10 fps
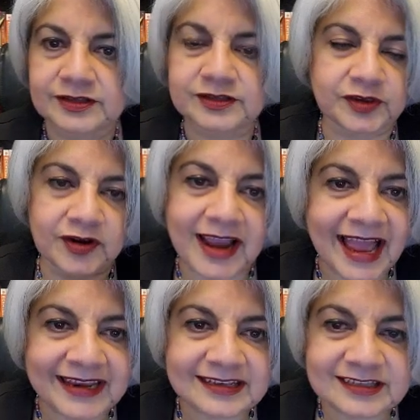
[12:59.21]
so your
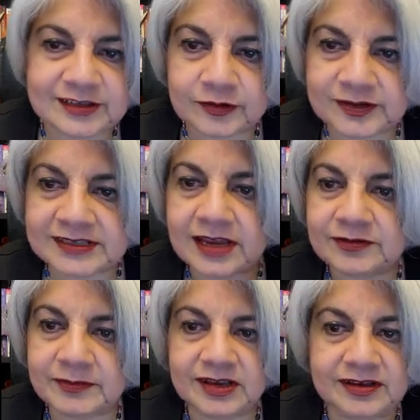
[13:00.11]
guidance slows
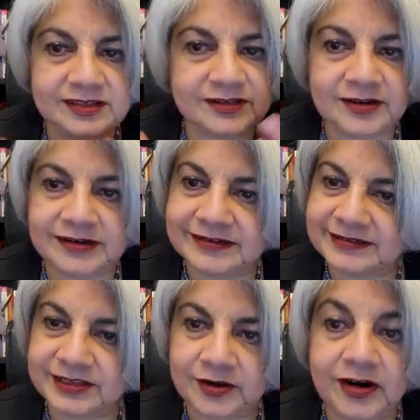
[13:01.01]
down because your
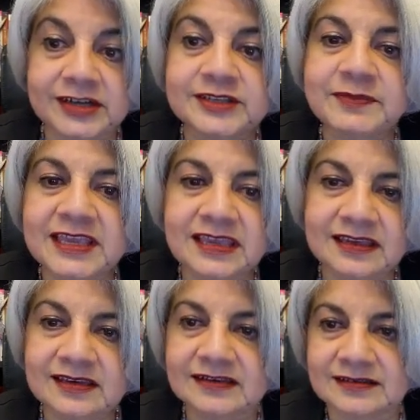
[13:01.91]
your
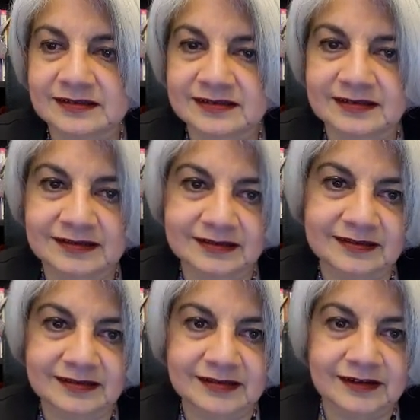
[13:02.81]
speed
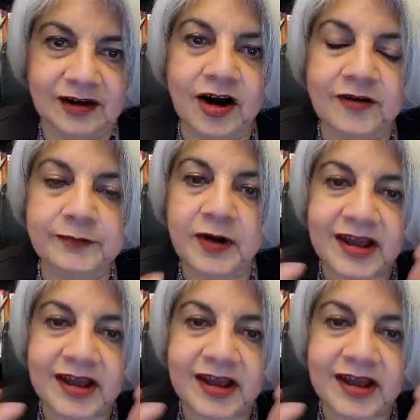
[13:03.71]
of